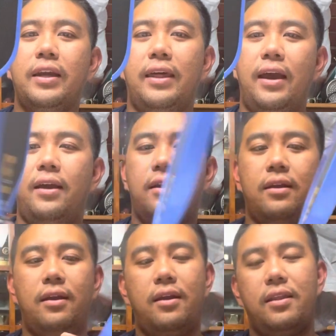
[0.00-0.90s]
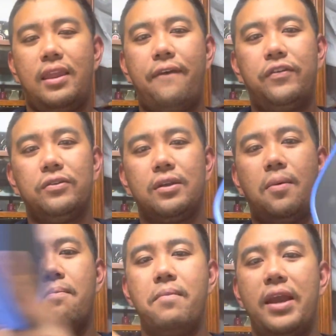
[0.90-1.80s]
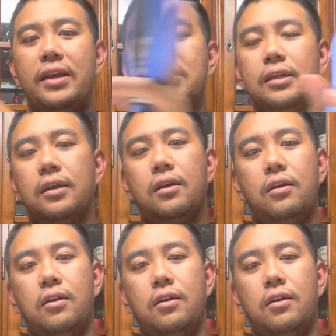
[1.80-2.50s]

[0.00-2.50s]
that. That feels amazing.